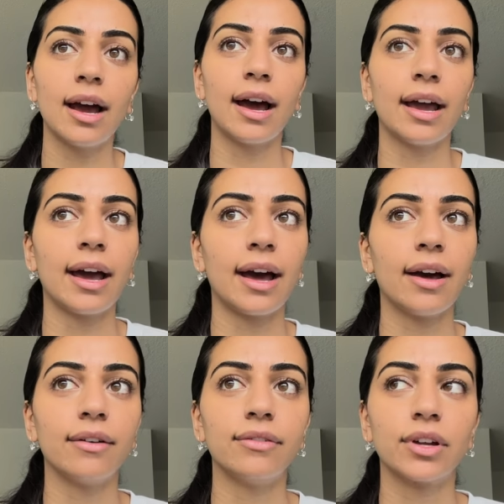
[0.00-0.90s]
I
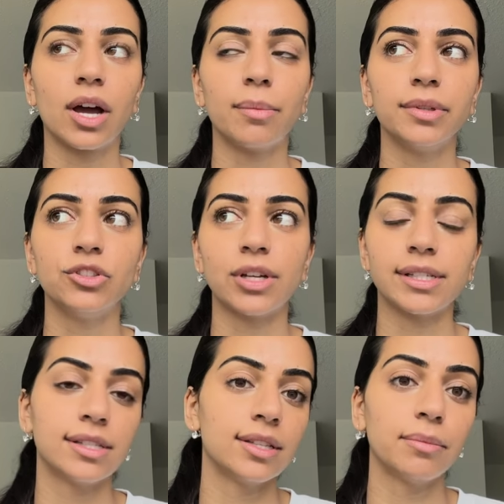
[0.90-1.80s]
have a couple of
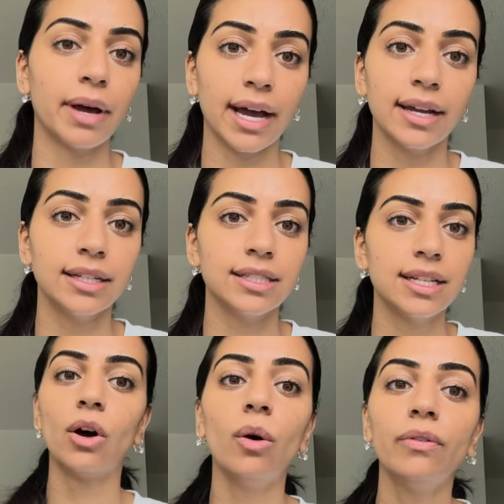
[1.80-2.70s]
dresses in mind.
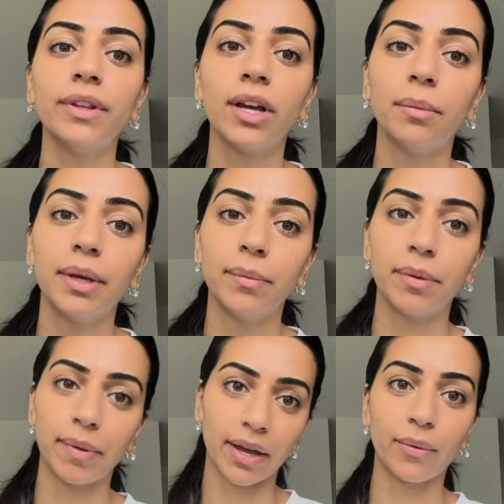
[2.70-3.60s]
Hopefully I'll be able
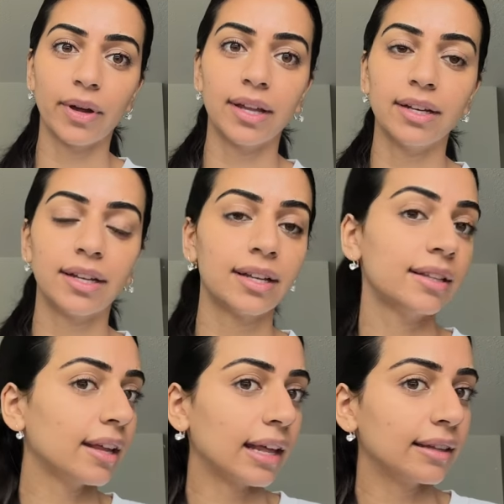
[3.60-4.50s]
to pick one
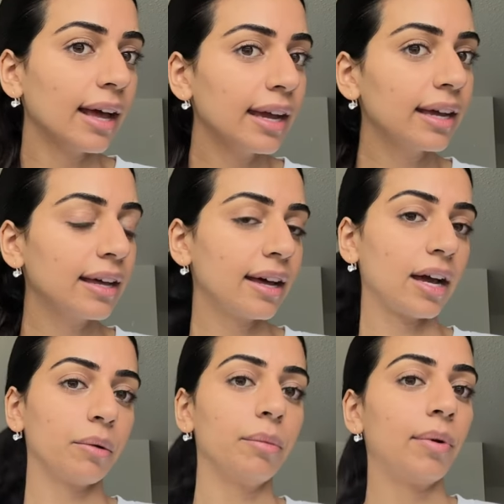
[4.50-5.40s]
that I like.
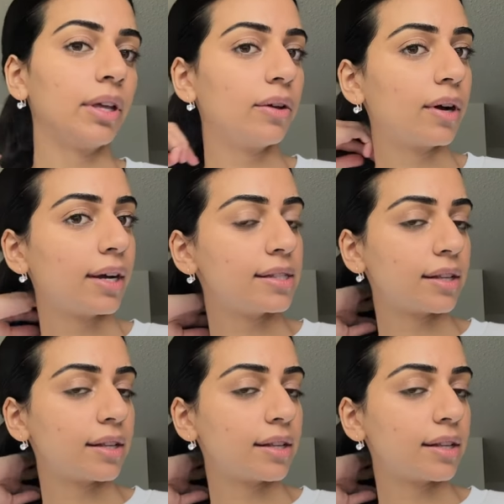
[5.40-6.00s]
I will bring you guys